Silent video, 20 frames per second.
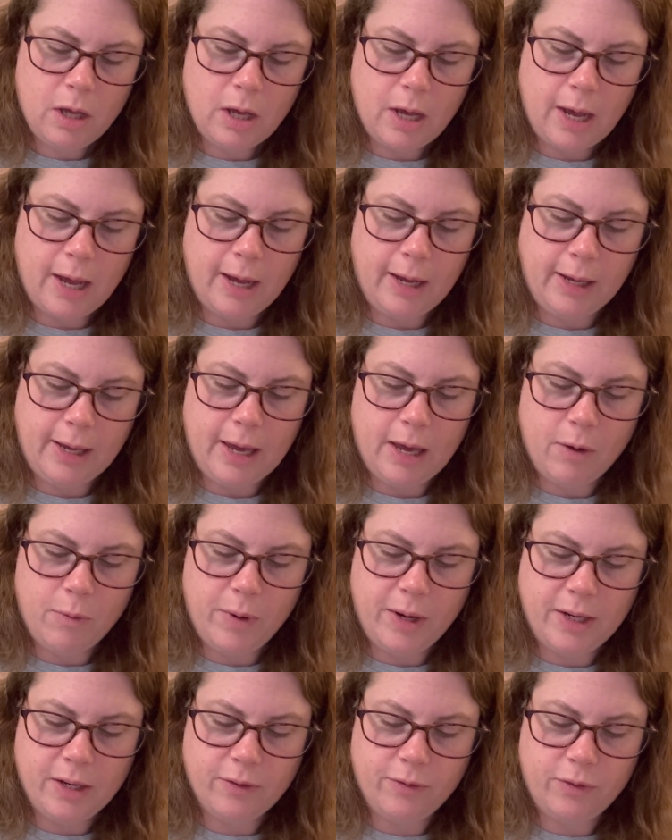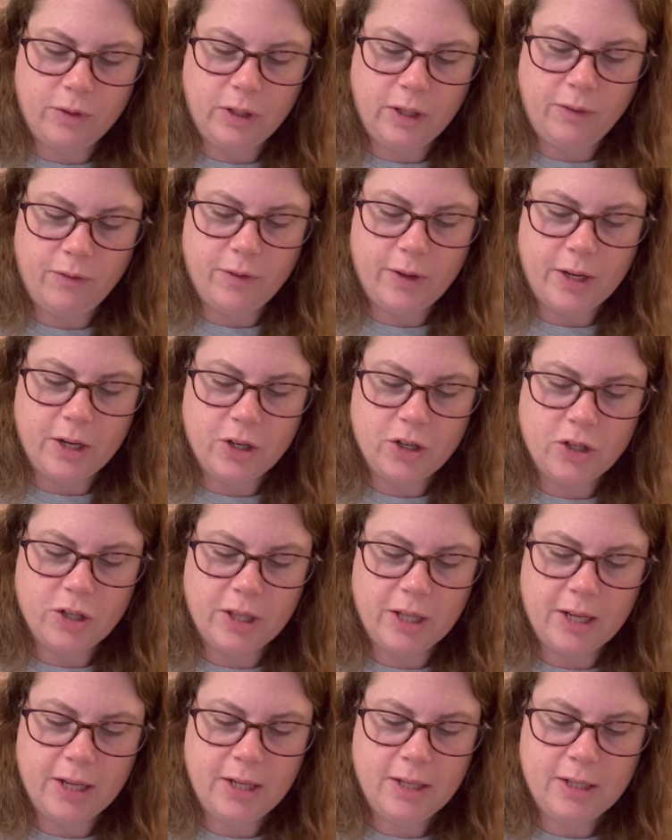I can't wait to fully finish
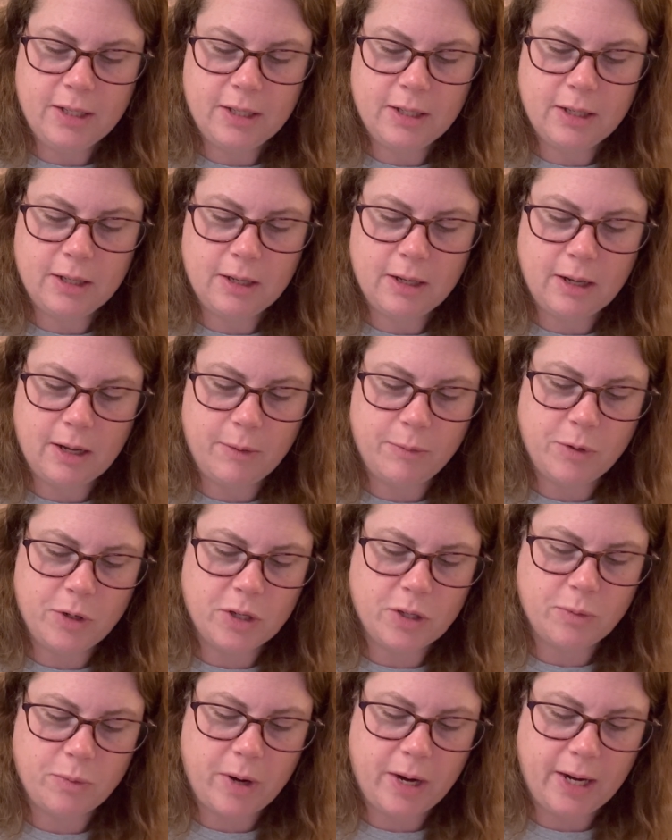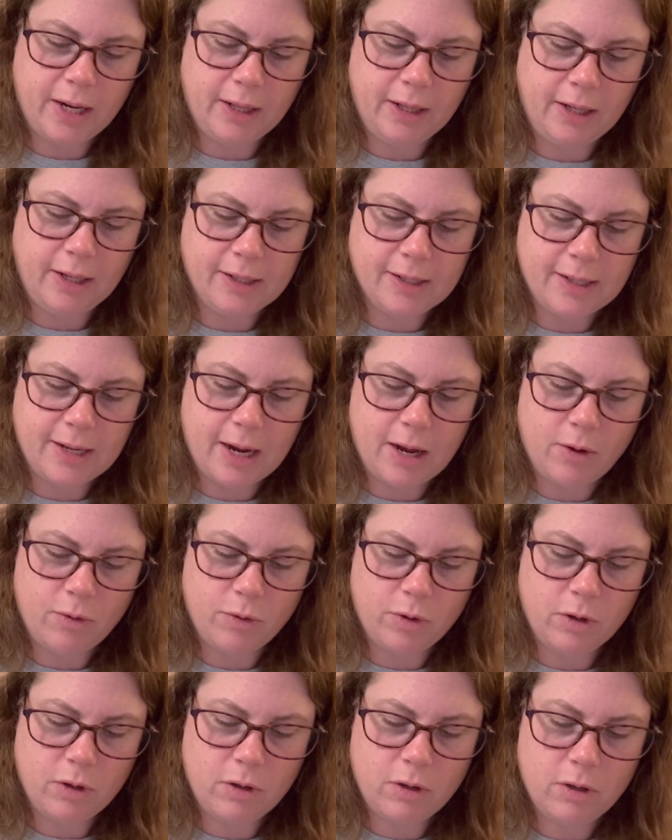this. I'm just writing these
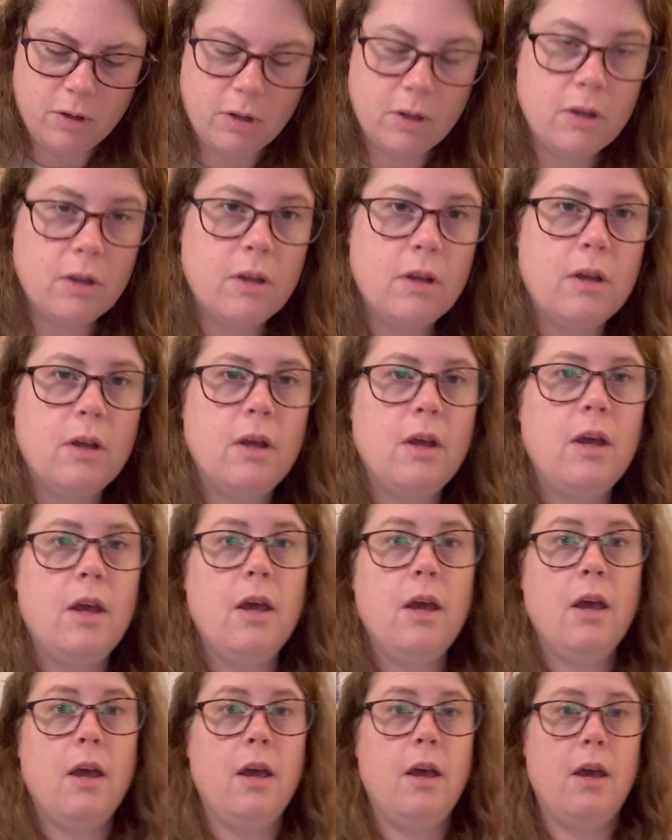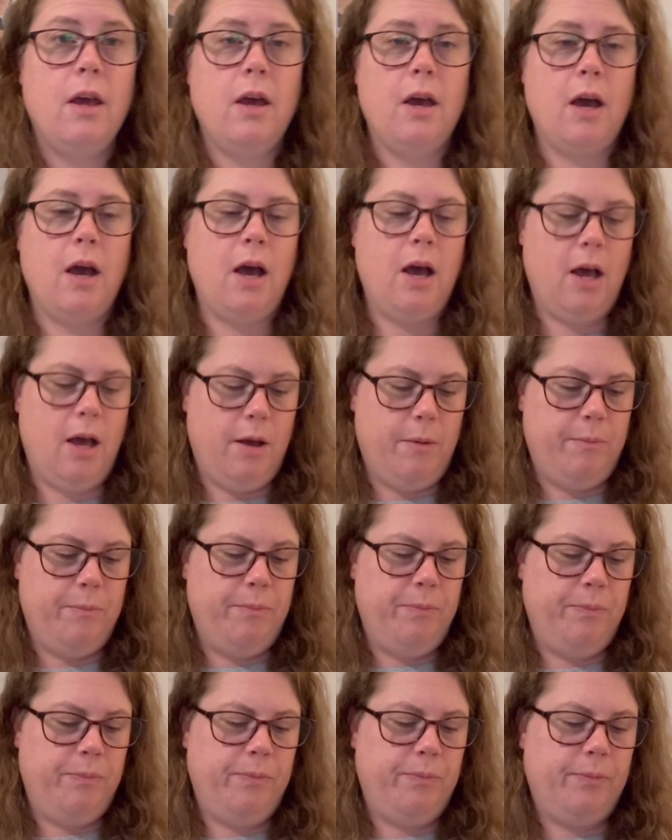down.
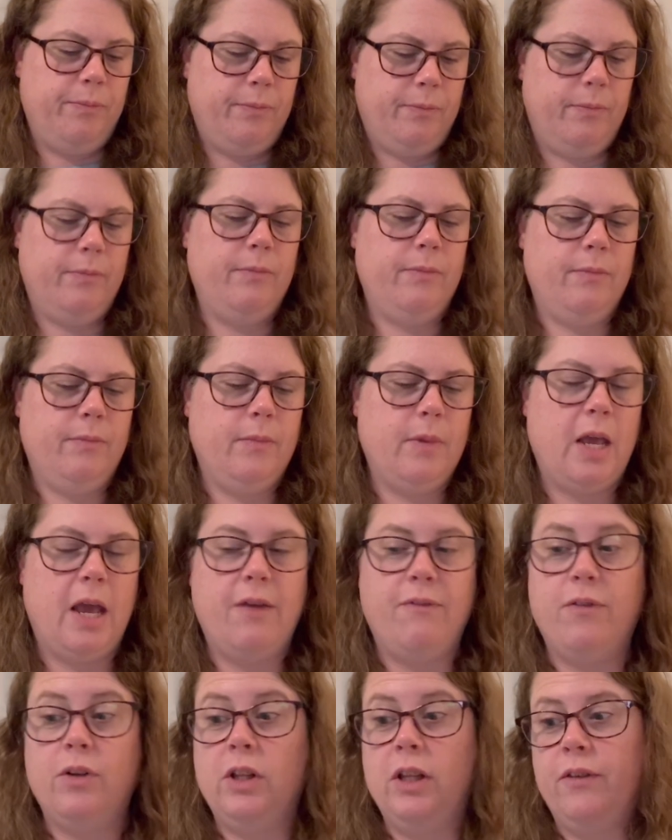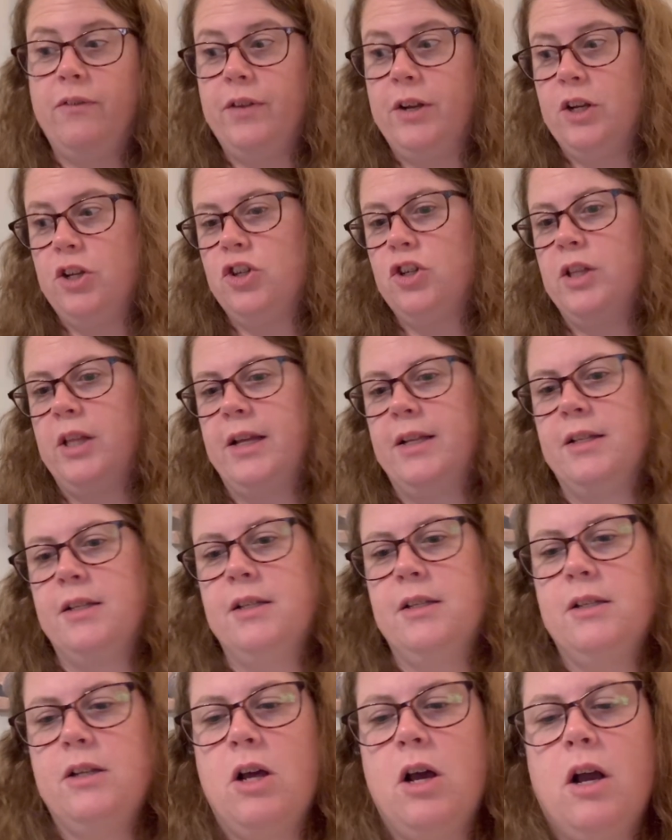I fully finished
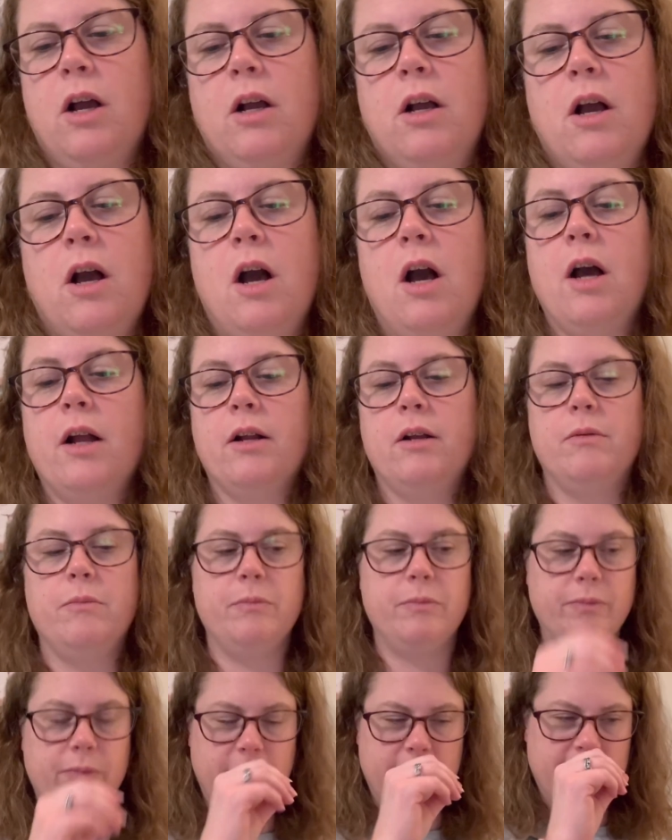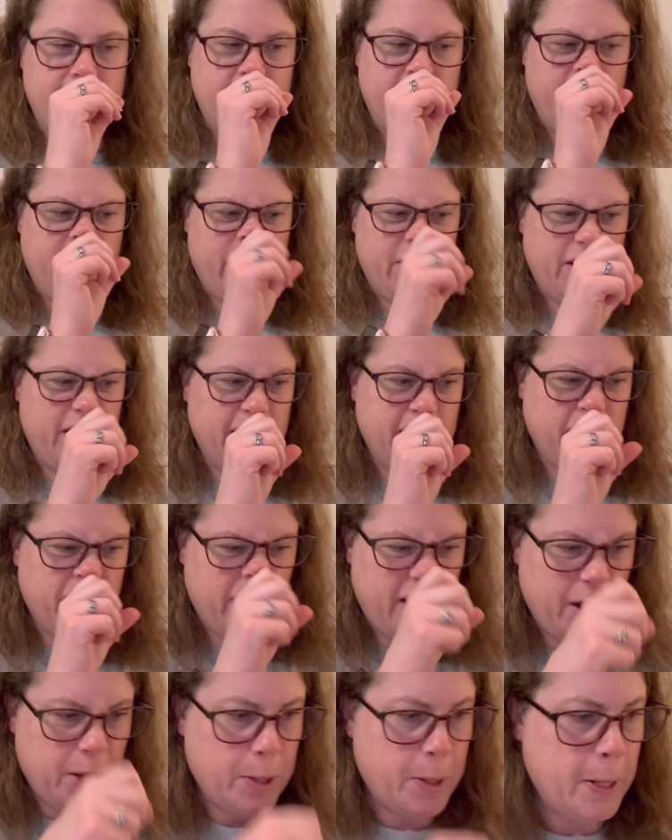Let's Talk Autumn this year as
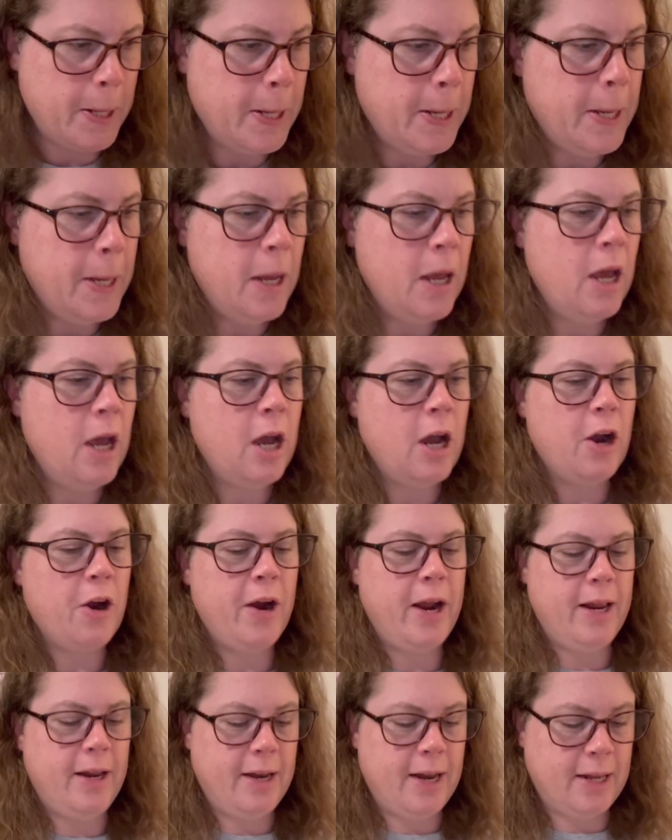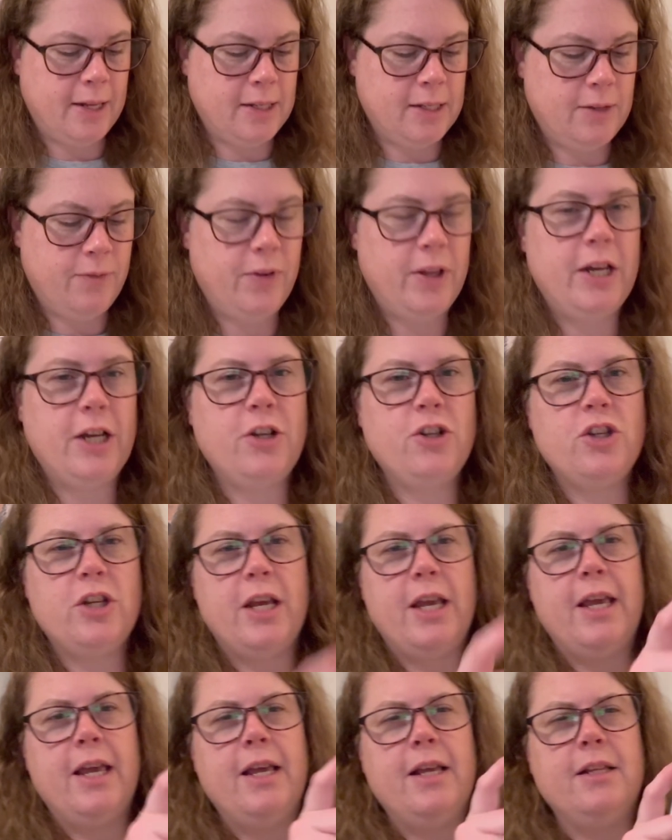well. All right, next finish
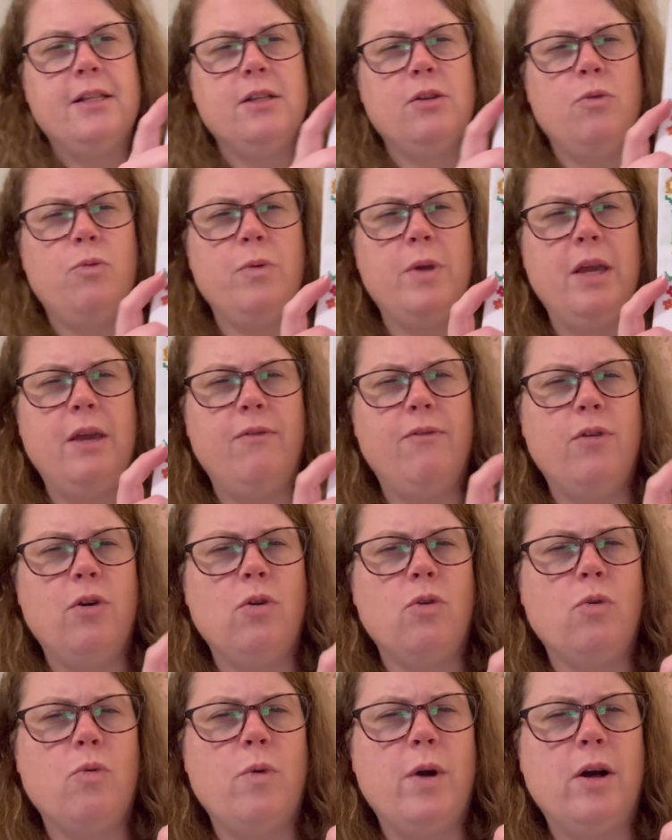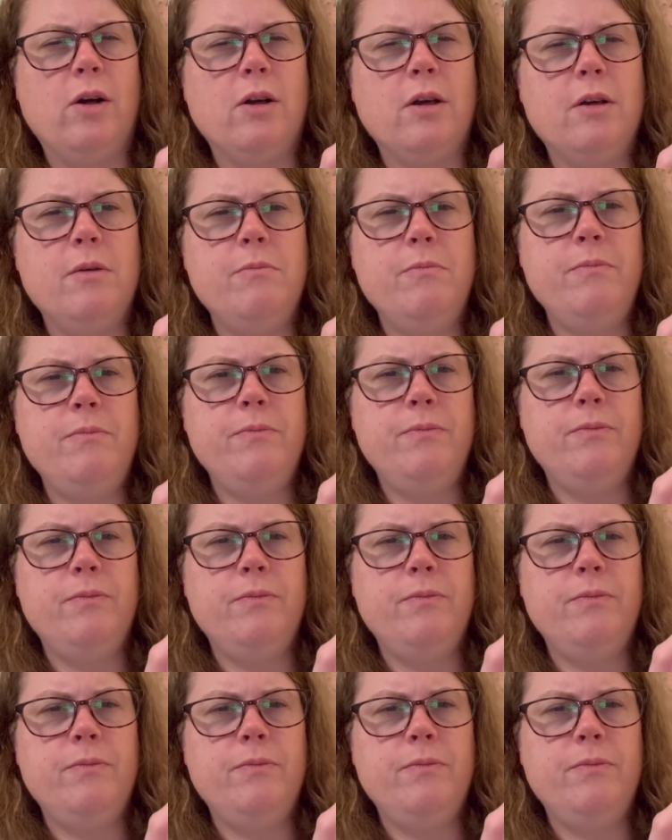is We Folk Welcome.